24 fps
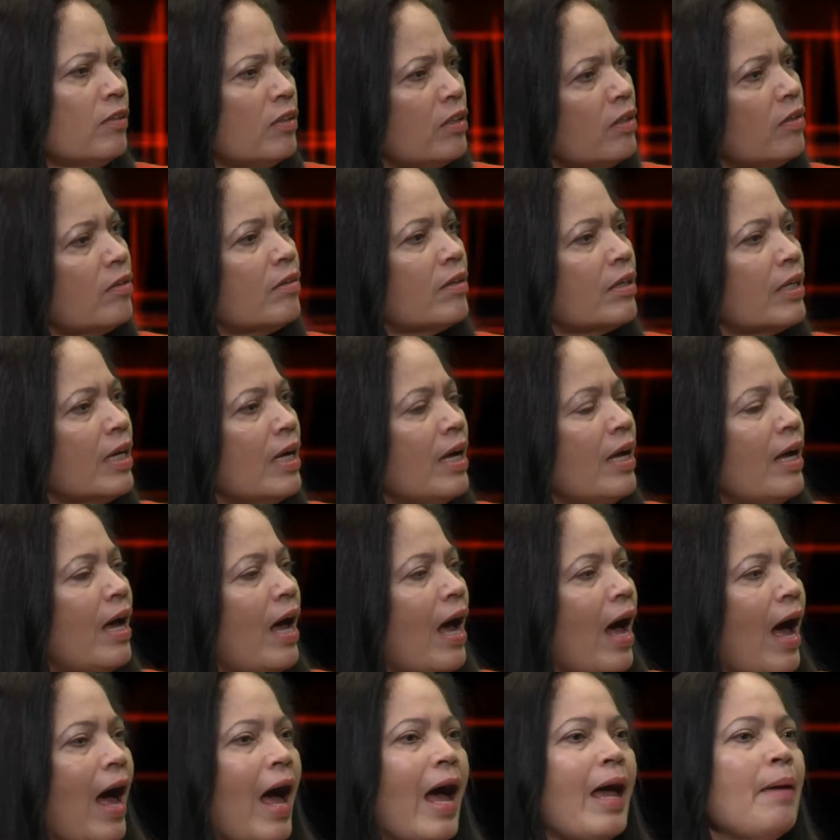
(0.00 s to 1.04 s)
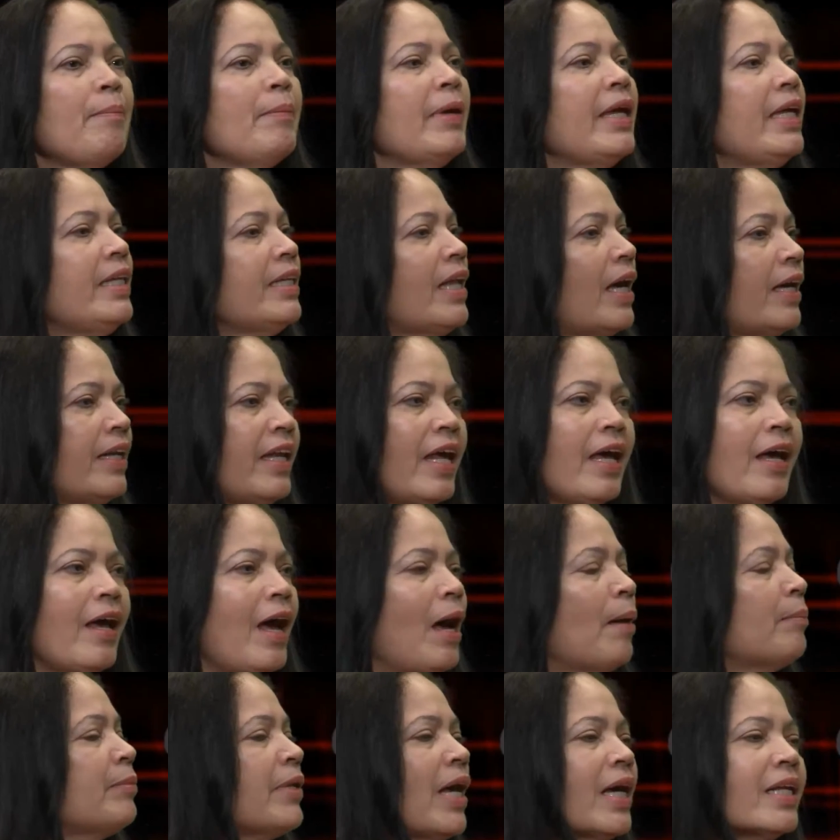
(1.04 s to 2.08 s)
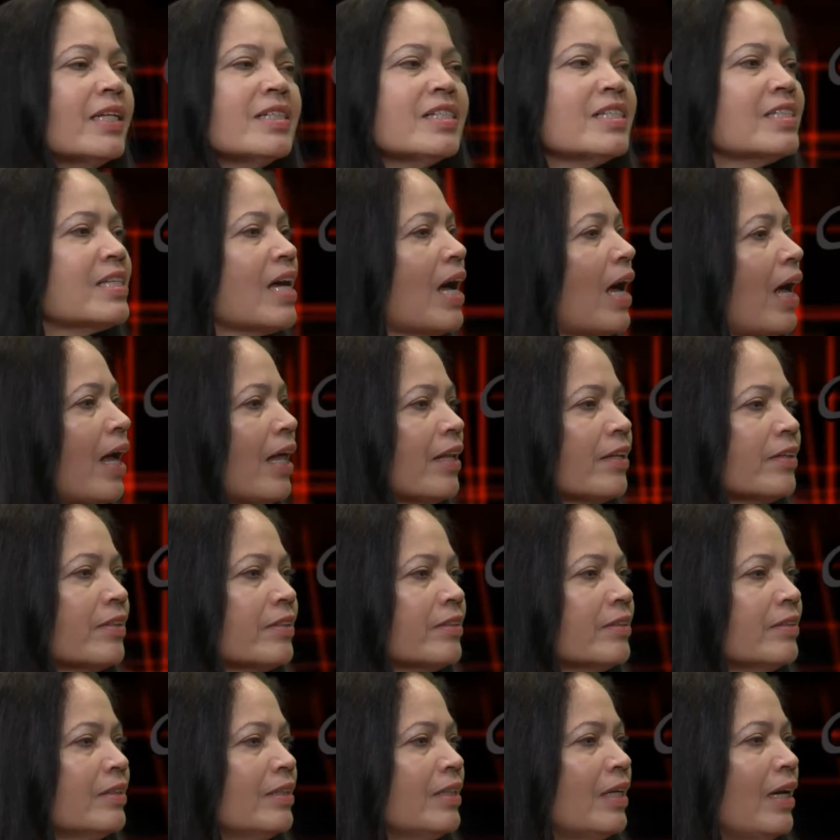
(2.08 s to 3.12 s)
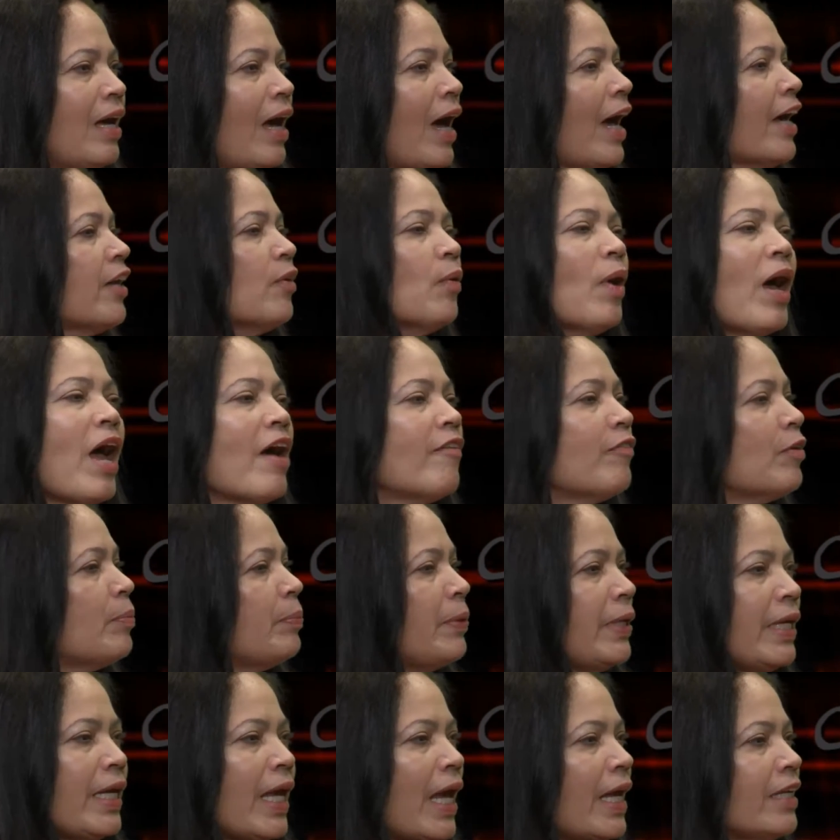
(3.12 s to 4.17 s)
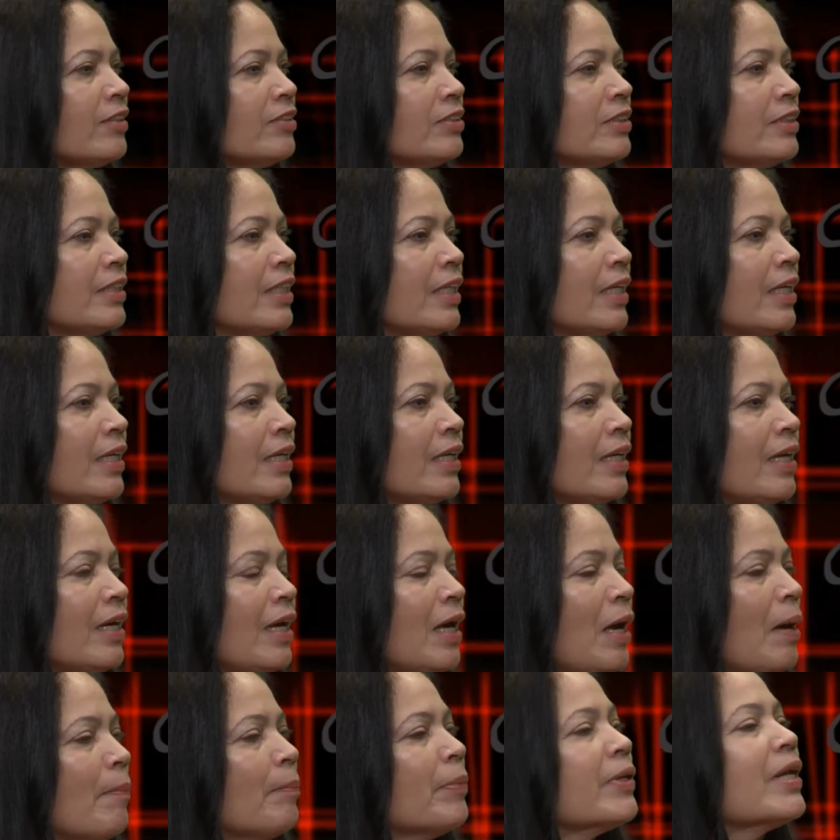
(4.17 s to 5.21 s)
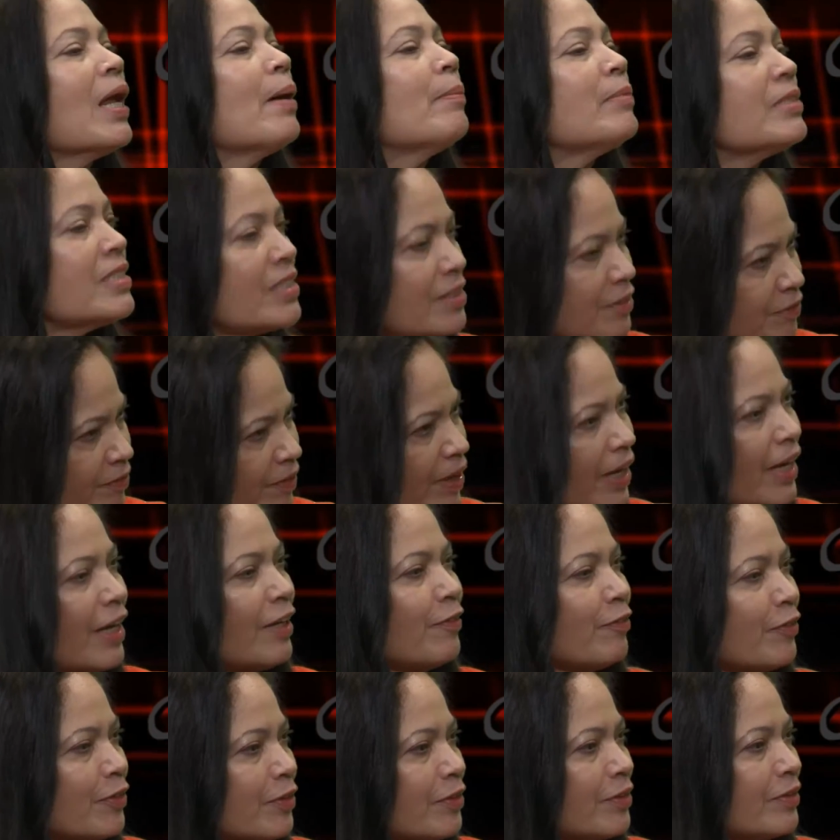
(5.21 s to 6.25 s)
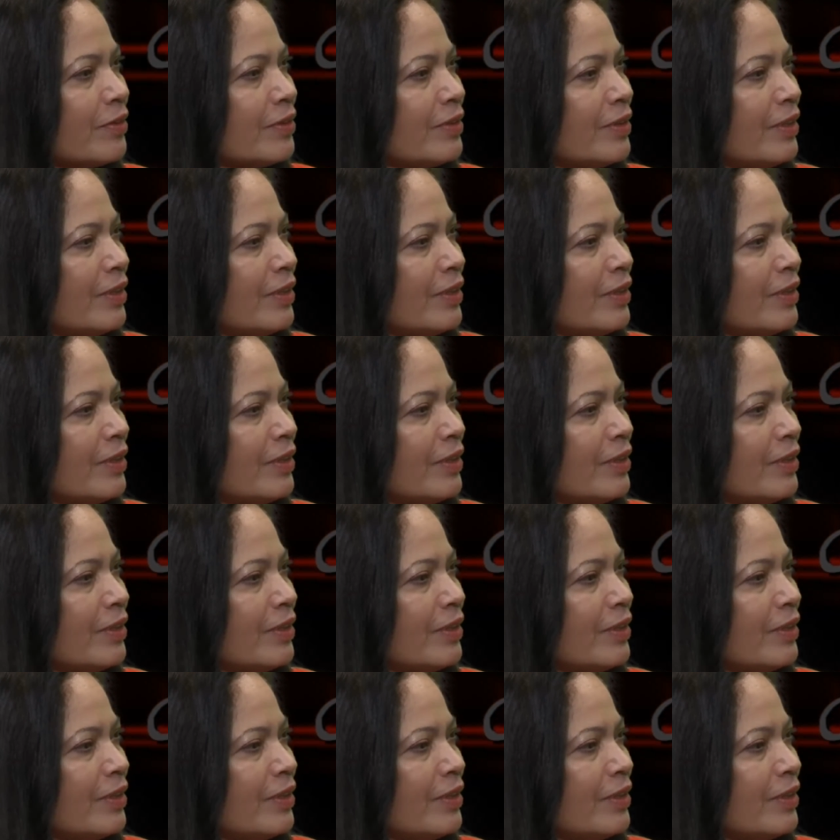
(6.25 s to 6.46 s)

look, I may not have, I'm not a scholar. I don't have a PhD, but I'm a survivor.